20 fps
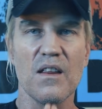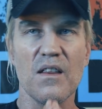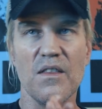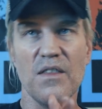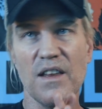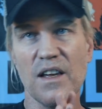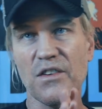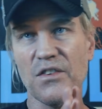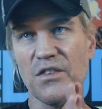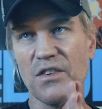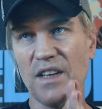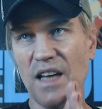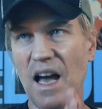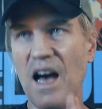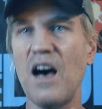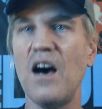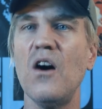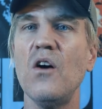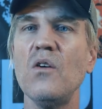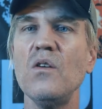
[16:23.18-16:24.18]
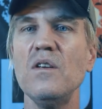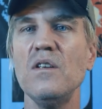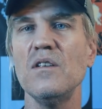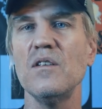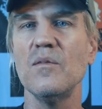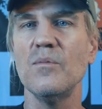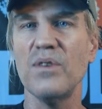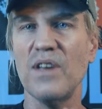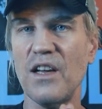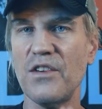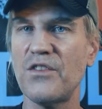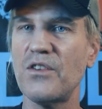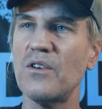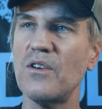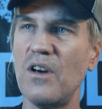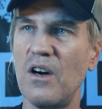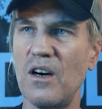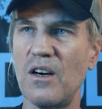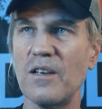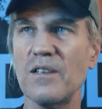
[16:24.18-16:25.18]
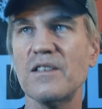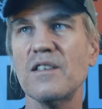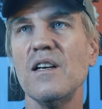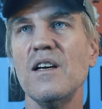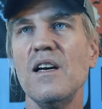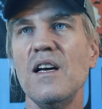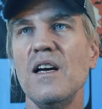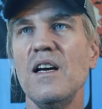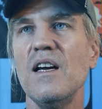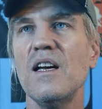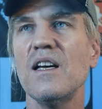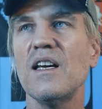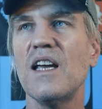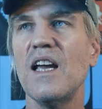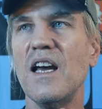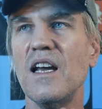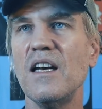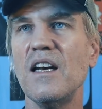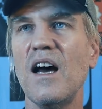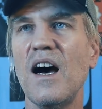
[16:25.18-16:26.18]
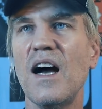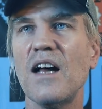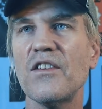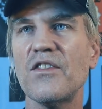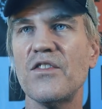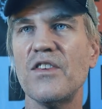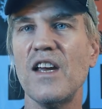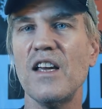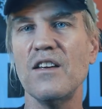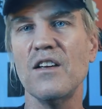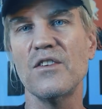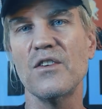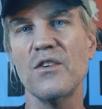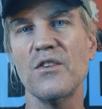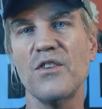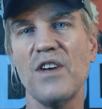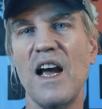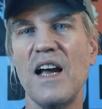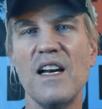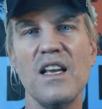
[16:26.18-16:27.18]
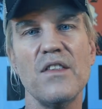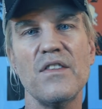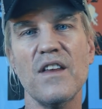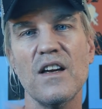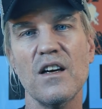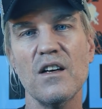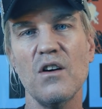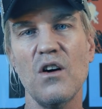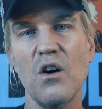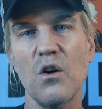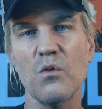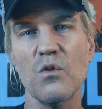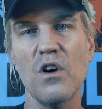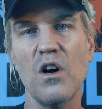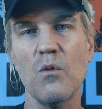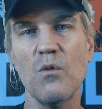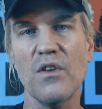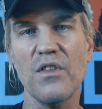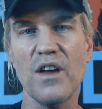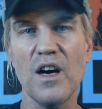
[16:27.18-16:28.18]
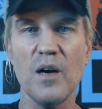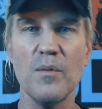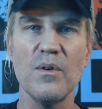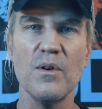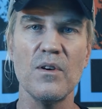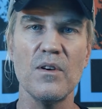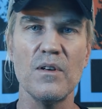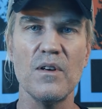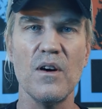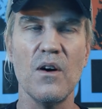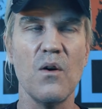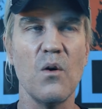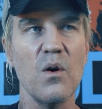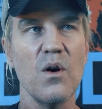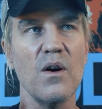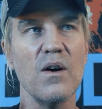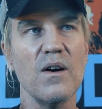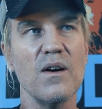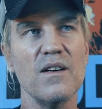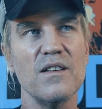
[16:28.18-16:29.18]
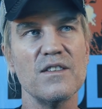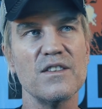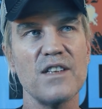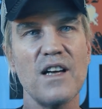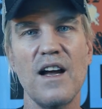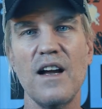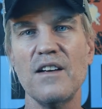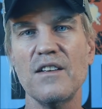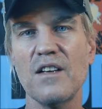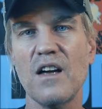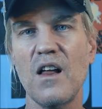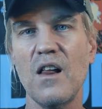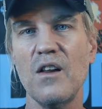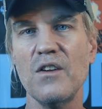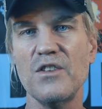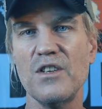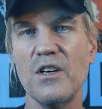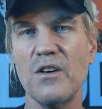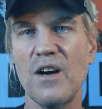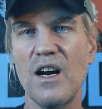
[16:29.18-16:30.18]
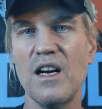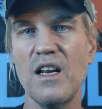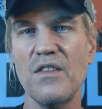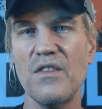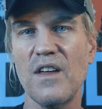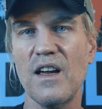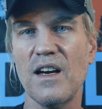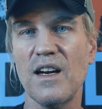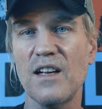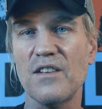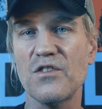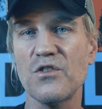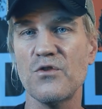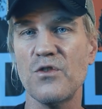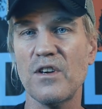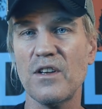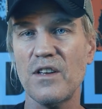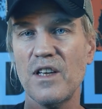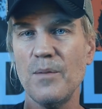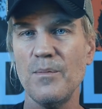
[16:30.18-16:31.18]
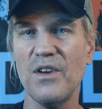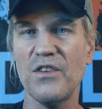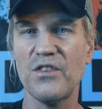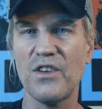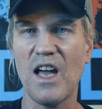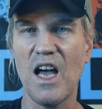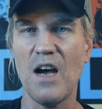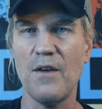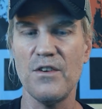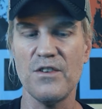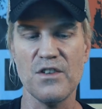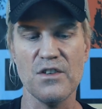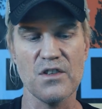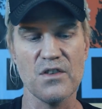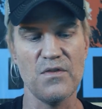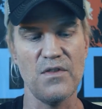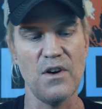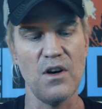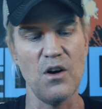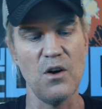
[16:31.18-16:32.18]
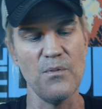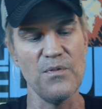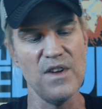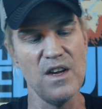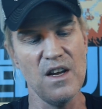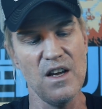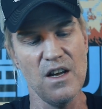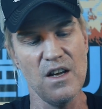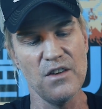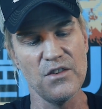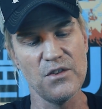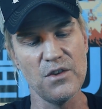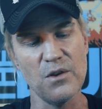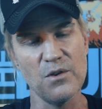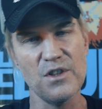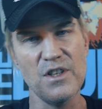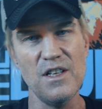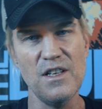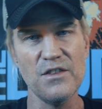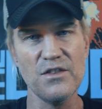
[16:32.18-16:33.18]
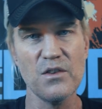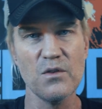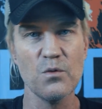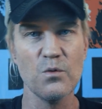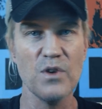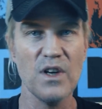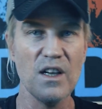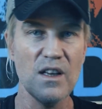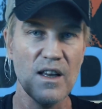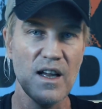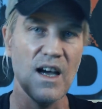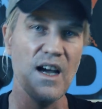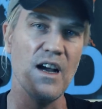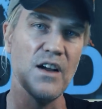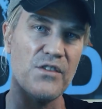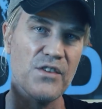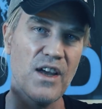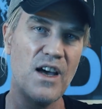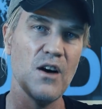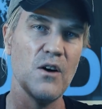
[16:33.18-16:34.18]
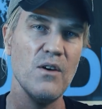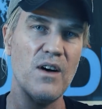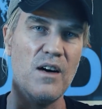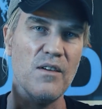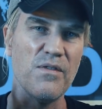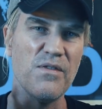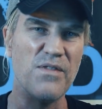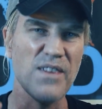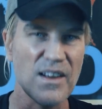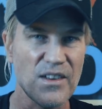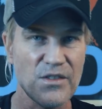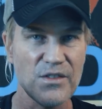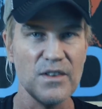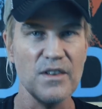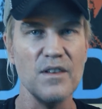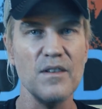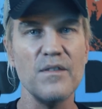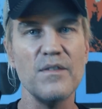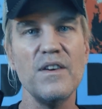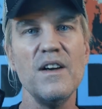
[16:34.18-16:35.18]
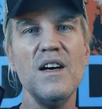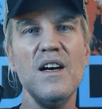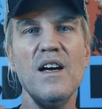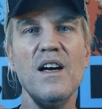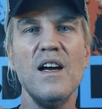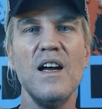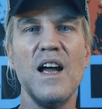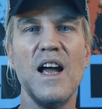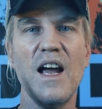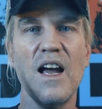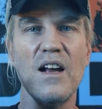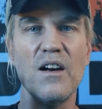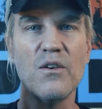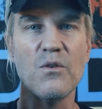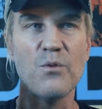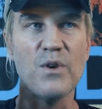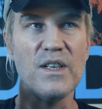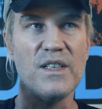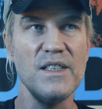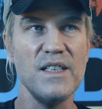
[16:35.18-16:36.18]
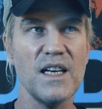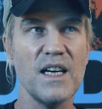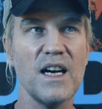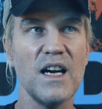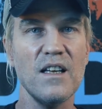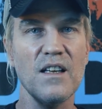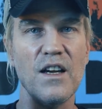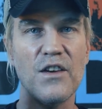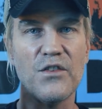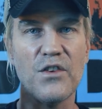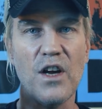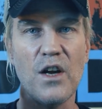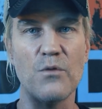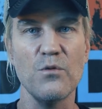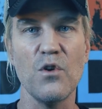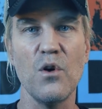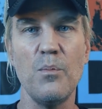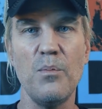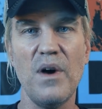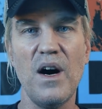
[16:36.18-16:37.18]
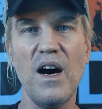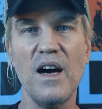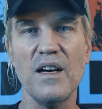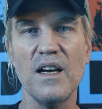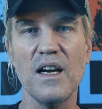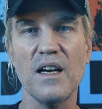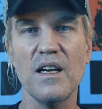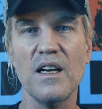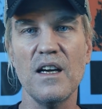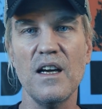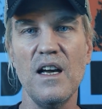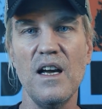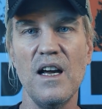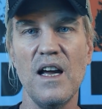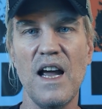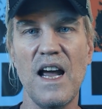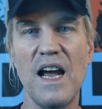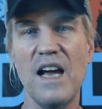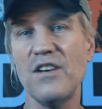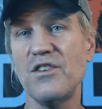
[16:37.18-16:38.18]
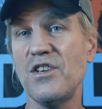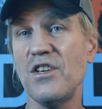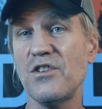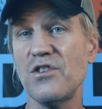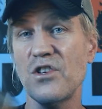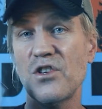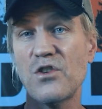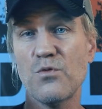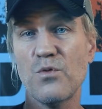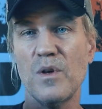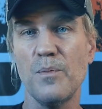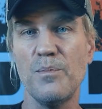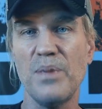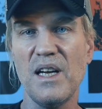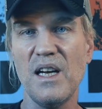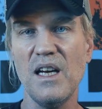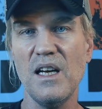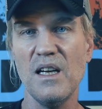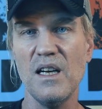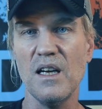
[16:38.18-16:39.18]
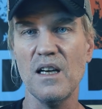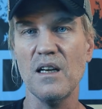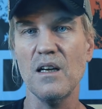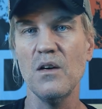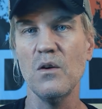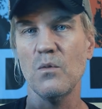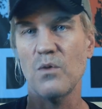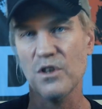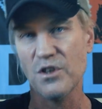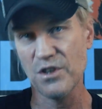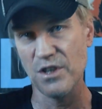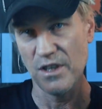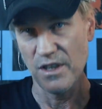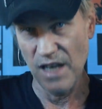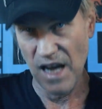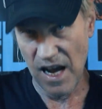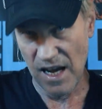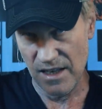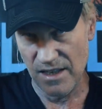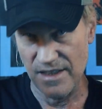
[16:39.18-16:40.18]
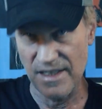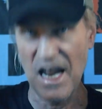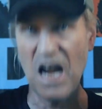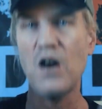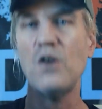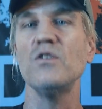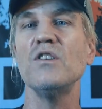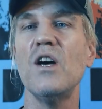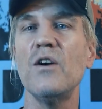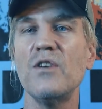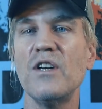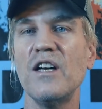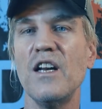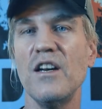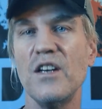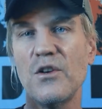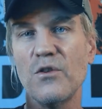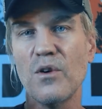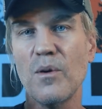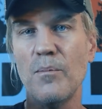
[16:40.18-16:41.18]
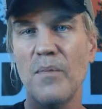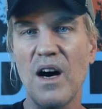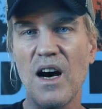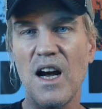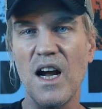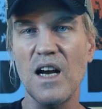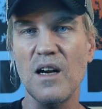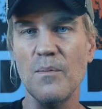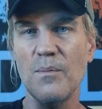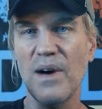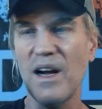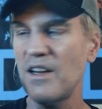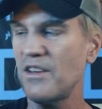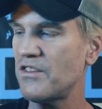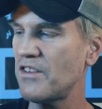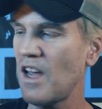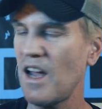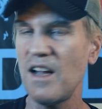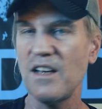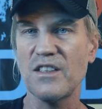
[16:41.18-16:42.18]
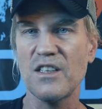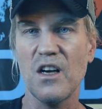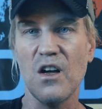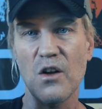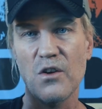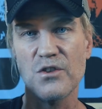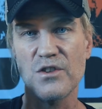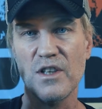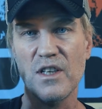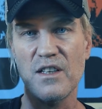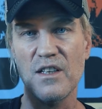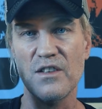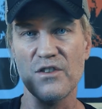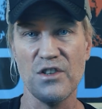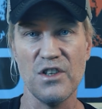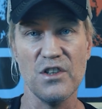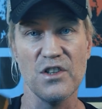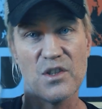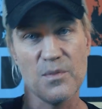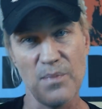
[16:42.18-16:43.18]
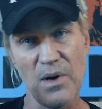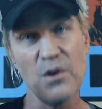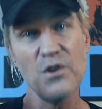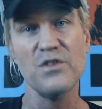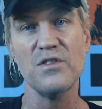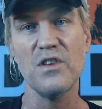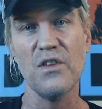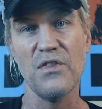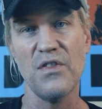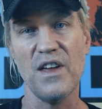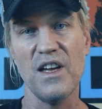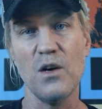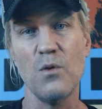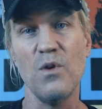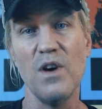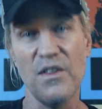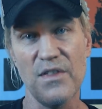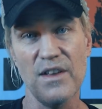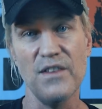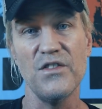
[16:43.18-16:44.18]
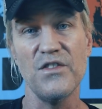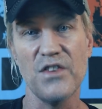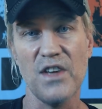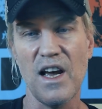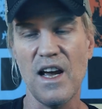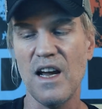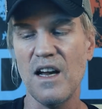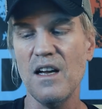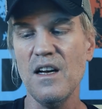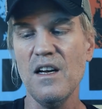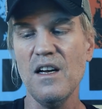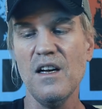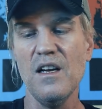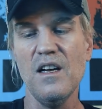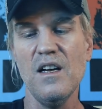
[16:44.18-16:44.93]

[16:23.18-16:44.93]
this gal, bless her heart, cannot see that there's anything at all wrong with Hubbard or Scientology or anything. It's strictly Miscavige's fault. So she doesn't realize how offensive and ridiculous and robotic. And she's just repeating what she had downloaded into her mind by Scientology that she's supposed to think with and say.